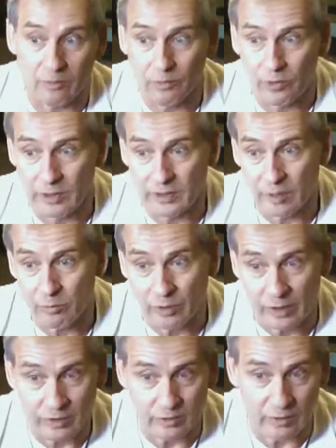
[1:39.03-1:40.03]
For
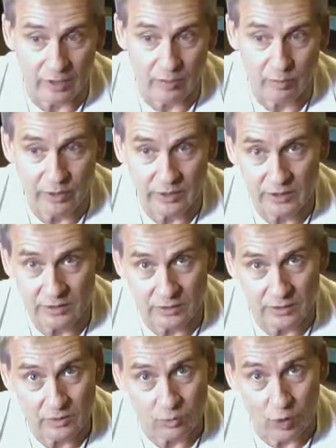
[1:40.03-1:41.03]
example, when I do leg presses
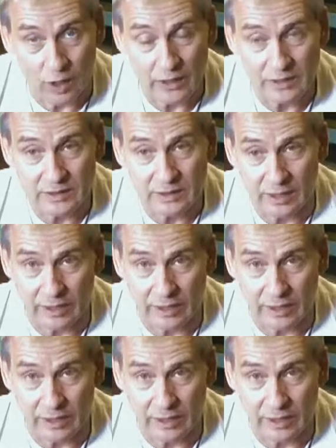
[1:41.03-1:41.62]
or squats,